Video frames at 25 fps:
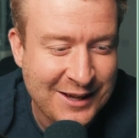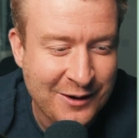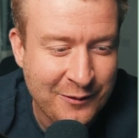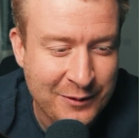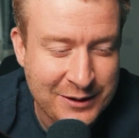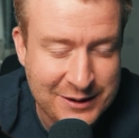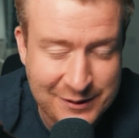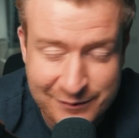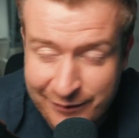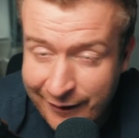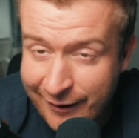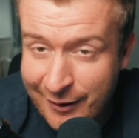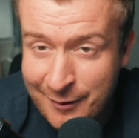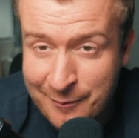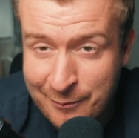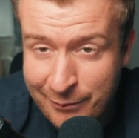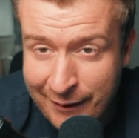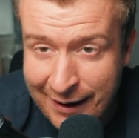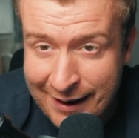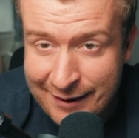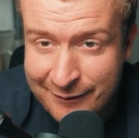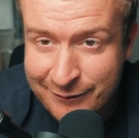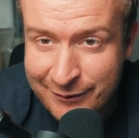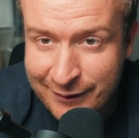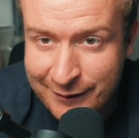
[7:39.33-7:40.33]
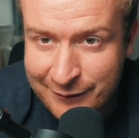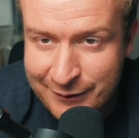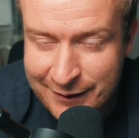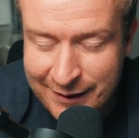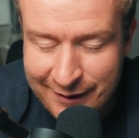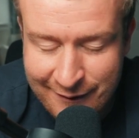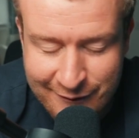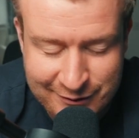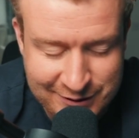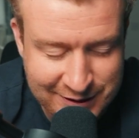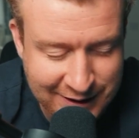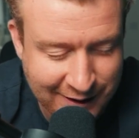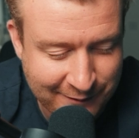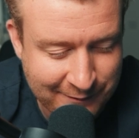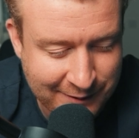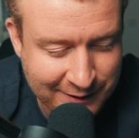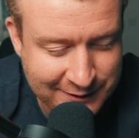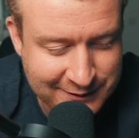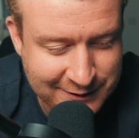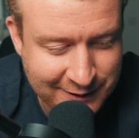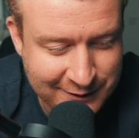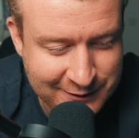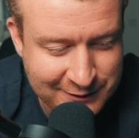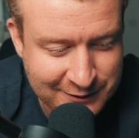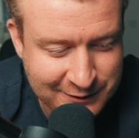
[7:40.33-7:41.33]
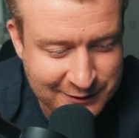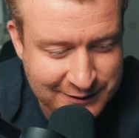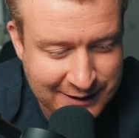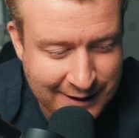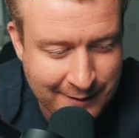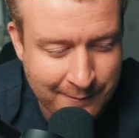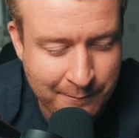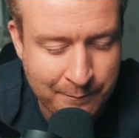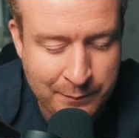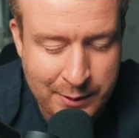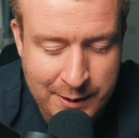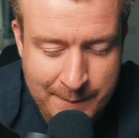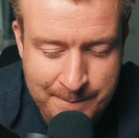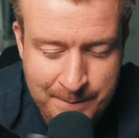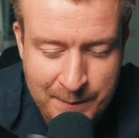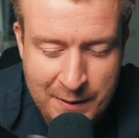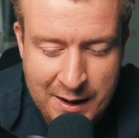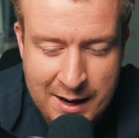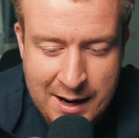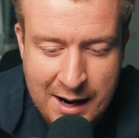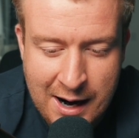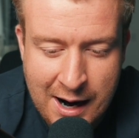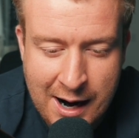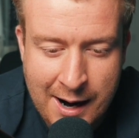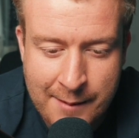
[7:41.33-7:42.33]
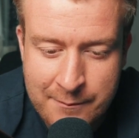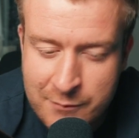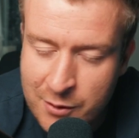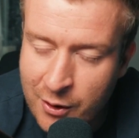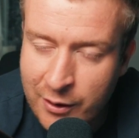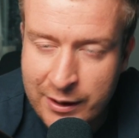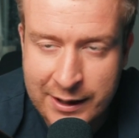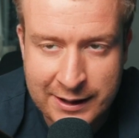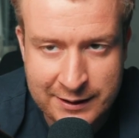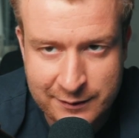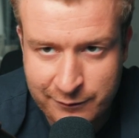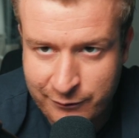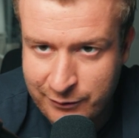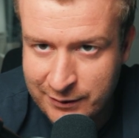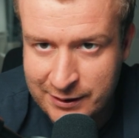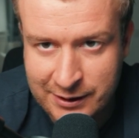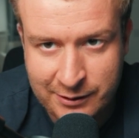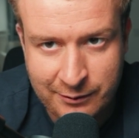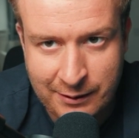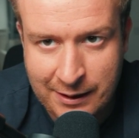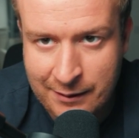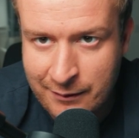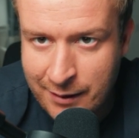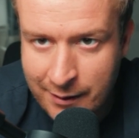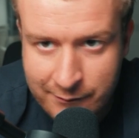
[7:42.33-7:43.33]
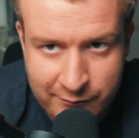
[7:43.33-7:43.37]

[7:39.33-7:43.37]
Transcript: which is very on brand for if you ever check my socials out, but I'm not here to freak you out.